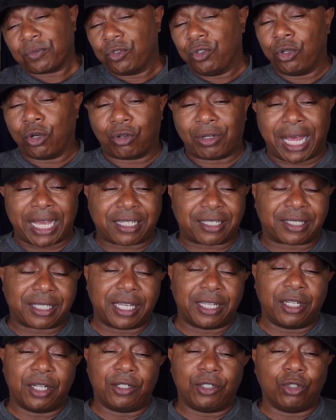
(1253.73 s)
you know, like I
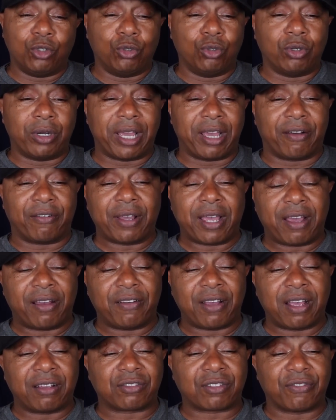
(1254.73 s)
say, the dude
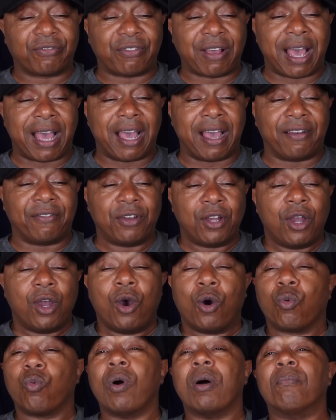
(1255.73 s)
have survived
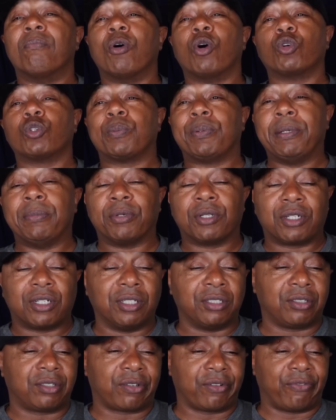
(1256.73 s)
what most people
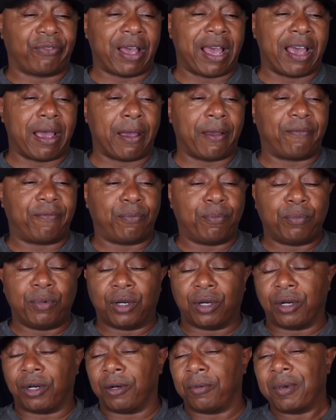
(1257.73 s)
couldn't survive.
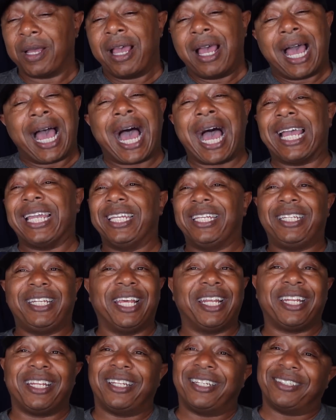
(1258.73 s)
How he
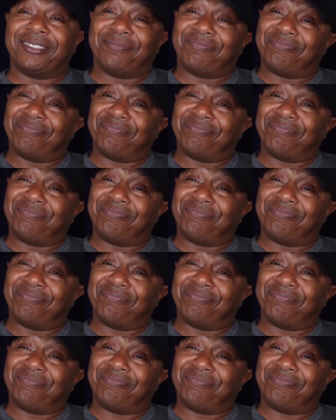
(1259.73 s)
did it,